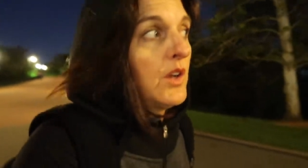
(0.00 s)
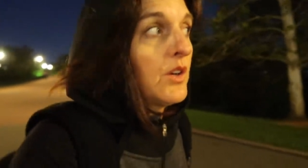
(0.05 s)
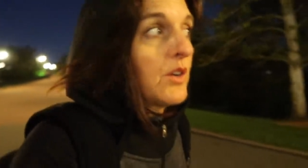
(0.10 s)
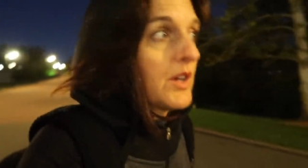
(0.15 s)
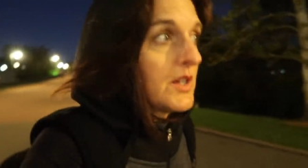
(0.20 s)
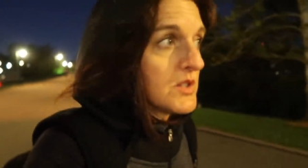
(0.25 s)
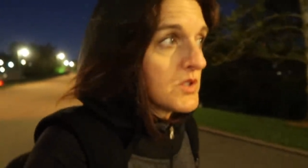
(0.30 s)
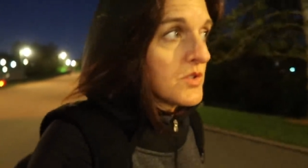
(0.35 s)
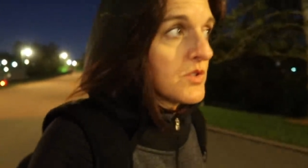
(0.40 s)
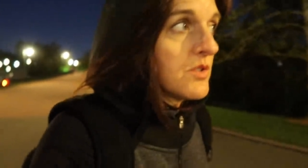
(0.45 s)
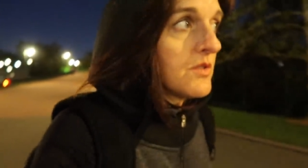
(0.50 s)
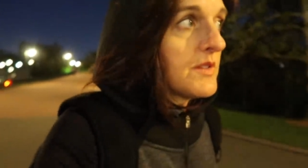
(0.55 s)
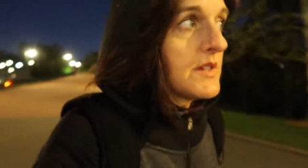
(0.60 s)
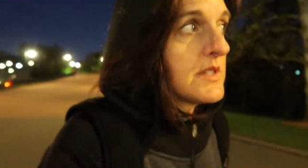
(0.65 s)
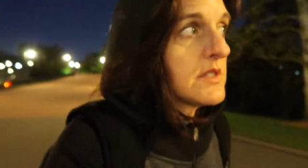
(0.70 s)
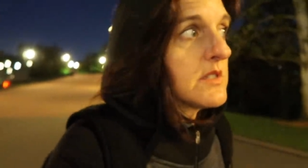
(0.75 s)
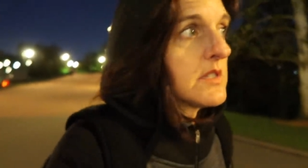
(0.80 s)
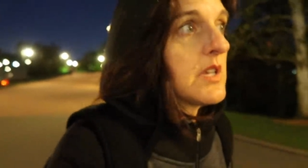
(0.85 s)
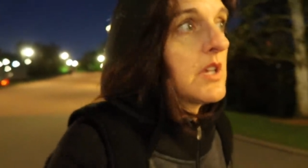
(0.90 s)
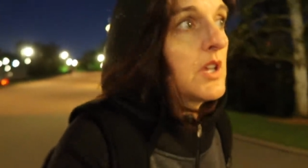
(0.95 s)
great
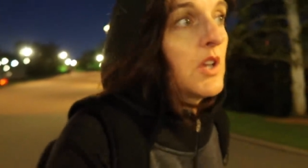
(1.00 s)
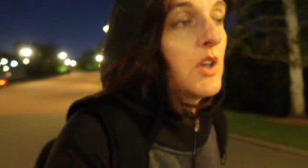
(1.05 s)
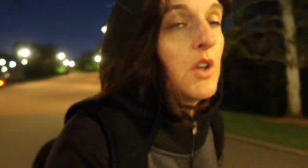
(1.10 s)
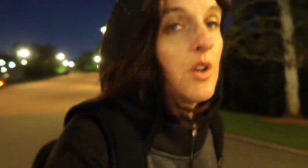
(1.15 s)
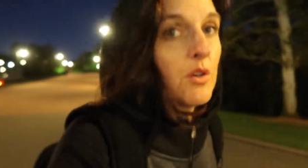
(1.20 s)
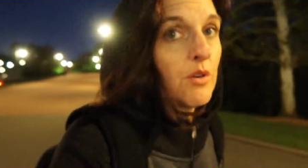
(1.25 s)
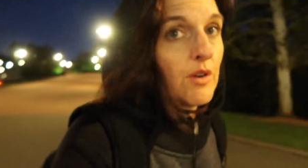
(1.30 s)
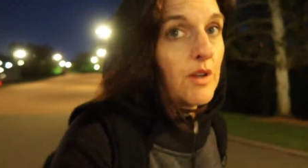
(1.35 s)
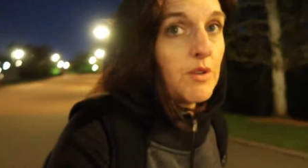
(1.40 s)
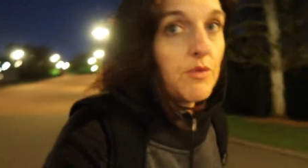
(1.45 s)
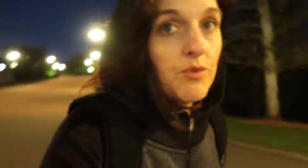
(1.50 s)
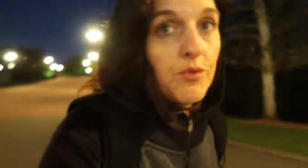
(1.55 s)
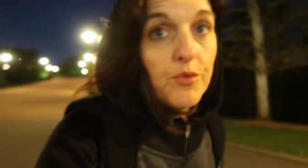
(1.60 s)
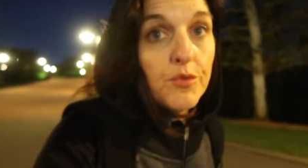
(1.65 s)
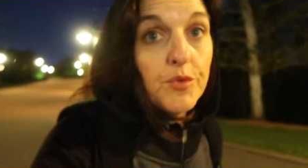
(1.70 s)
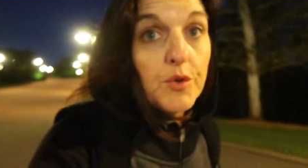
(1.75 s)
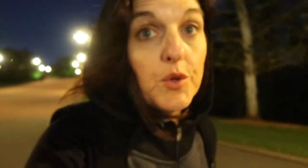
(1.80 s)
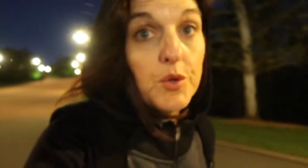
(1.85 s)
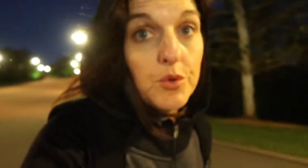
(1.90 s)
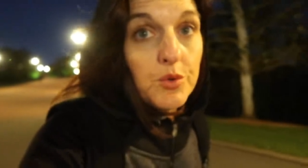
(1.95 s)
service, great
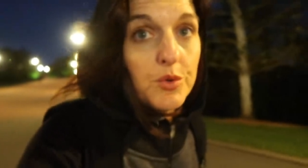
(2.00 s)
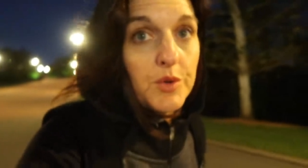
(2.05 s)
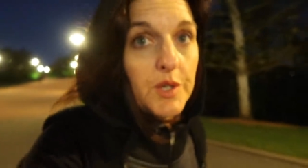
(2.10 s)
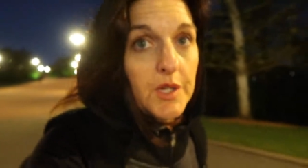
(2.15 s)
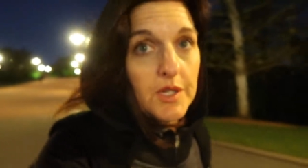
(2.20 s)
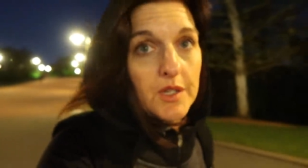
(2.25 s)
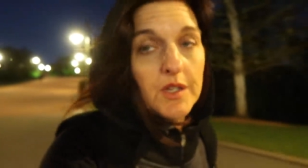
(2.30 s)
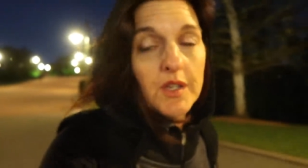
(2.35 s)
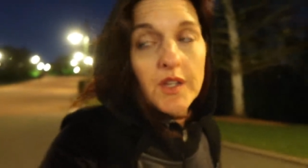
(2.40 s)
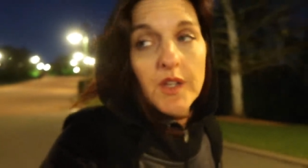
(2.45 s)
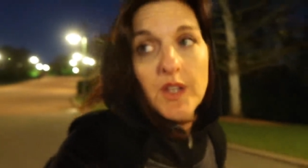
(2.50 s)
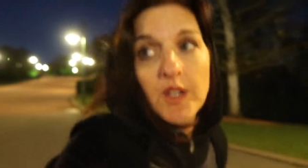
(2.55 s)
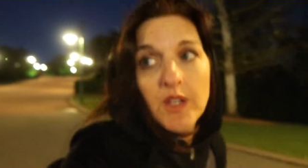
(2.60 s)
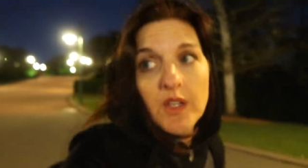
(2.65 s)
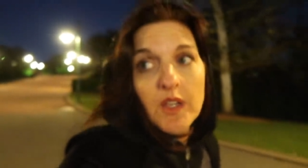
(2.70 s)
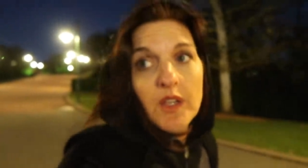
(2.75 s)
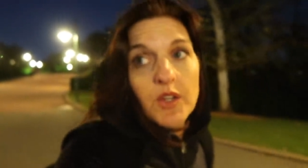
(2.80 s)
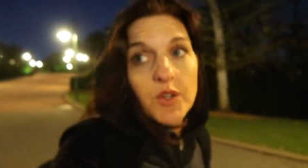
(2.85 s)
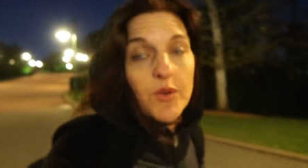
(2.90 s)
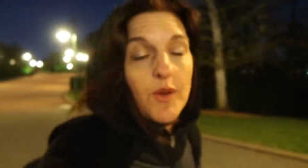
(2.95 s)
food,
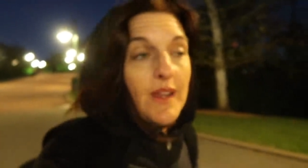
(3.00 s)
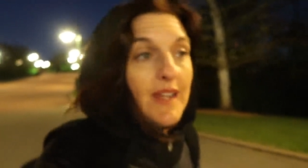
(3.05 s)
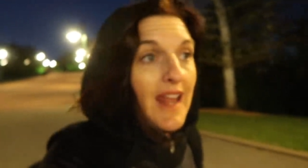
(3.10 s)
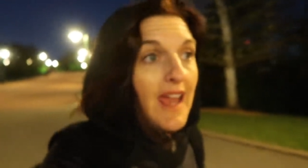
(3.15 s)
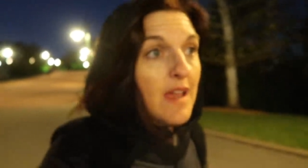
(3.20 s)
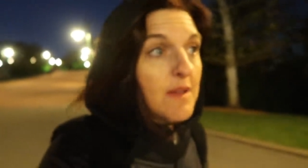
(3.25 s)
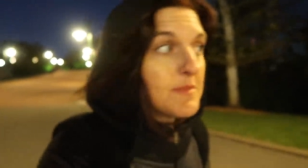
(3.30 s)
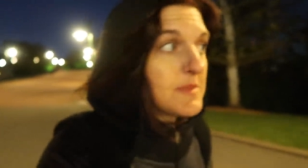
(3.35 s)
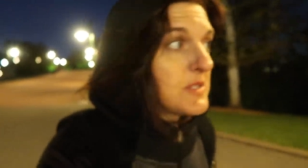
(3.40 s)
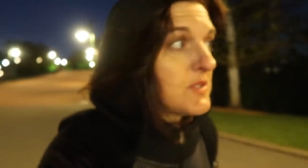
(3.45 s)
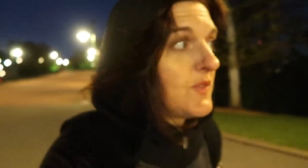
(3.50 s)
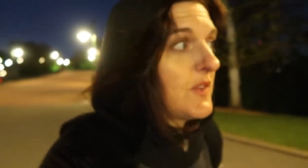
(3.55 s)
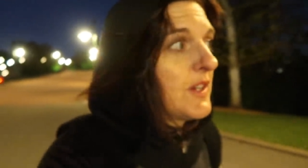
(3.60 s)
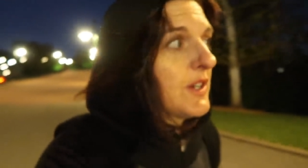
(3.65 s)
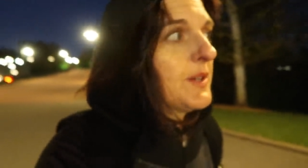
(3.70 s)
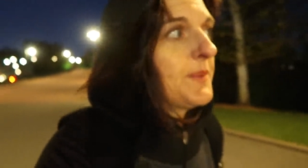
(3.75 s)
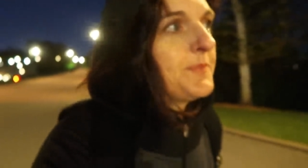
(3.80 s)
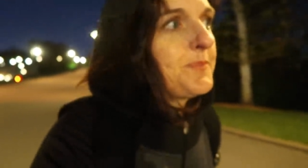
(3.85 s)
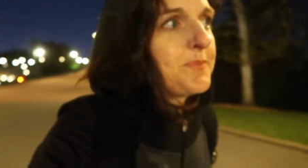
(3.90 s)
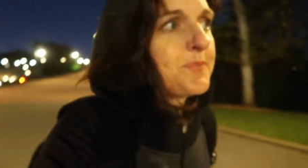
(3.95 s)
great
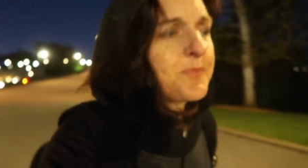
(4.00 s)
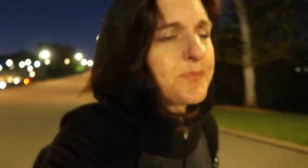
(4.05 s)
atmosphere.